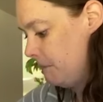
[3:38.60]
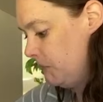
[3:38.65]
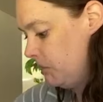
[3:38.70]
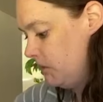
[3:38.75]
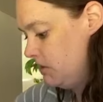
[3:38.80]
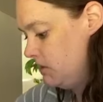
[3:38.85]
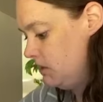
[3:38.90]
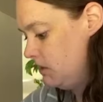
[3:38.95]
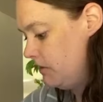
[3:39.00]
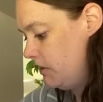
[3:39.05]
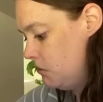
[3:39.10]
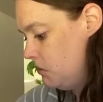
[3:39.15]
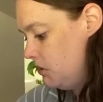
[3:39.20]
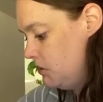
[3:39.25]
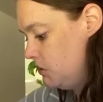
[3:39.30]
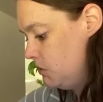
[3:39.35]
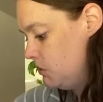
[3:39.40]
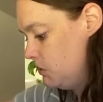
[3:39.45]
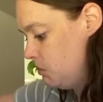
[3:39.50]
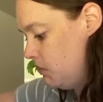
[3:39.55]
Let's see if I want
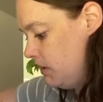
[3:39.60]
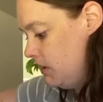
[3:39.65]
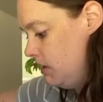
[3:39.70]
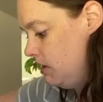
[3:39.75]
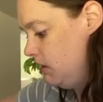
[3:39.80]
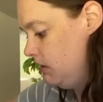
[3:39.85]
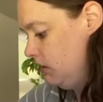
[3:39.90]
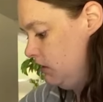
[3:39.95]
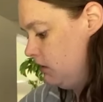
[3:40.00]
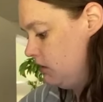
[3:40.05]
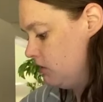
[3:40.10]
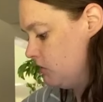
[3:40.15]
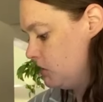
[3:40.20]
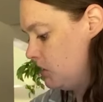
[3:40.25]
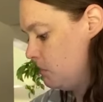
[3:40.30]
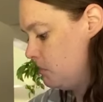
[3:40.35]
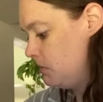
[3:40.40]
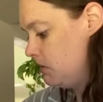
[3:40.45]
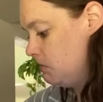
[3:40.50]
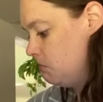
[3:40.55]
to do this by hand or should
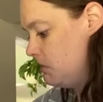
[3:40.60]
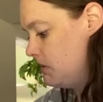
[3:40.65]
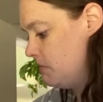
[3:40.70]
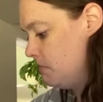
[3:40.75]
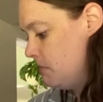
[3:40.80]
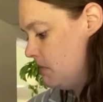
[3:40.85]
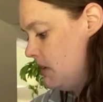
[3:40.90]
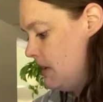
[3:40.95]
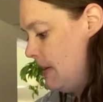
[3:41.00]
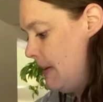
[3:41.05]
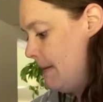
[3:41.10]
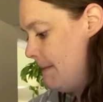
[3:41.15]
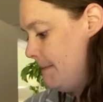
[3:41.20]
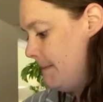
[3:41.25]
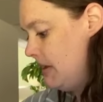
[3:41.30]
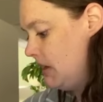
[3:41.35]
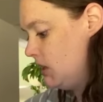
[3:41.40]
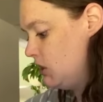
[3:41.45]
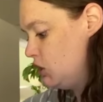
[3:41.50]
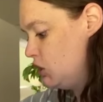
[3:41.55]
I put it in the
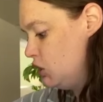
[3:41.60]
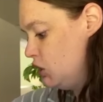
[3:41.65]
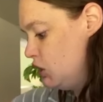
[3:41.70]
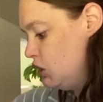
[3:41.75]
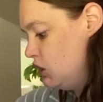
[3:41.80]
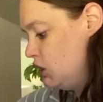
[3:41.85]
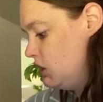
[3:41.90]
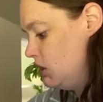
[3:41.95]
mixer?